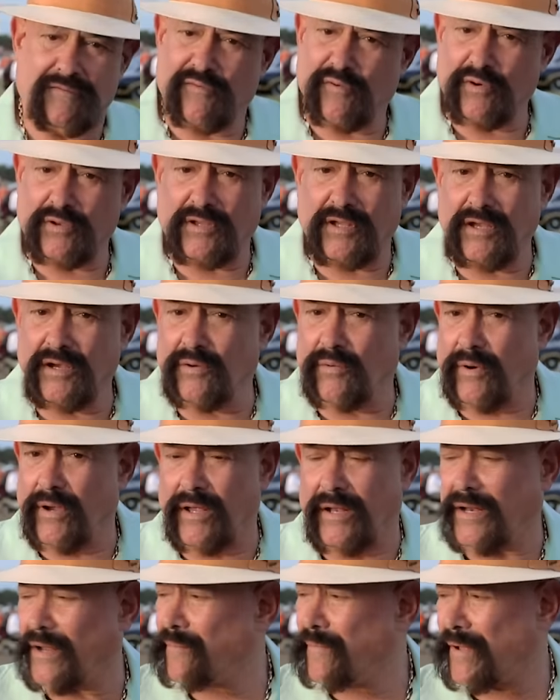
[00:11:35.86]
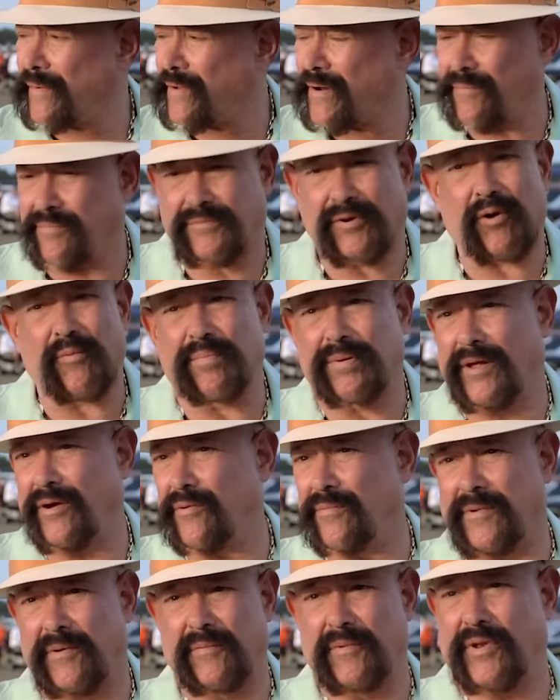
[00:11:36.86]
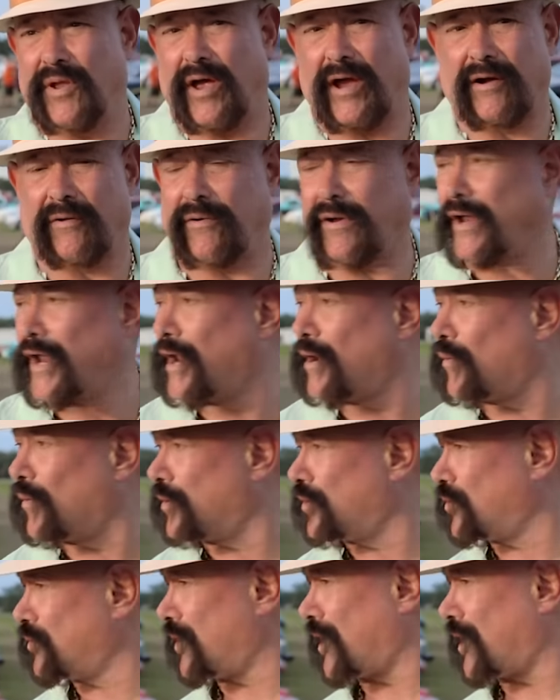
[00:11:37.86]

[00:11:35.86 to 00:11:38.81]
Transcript: 14 grand. I'm not going to. Don't play with me with 9 grand. I don't want to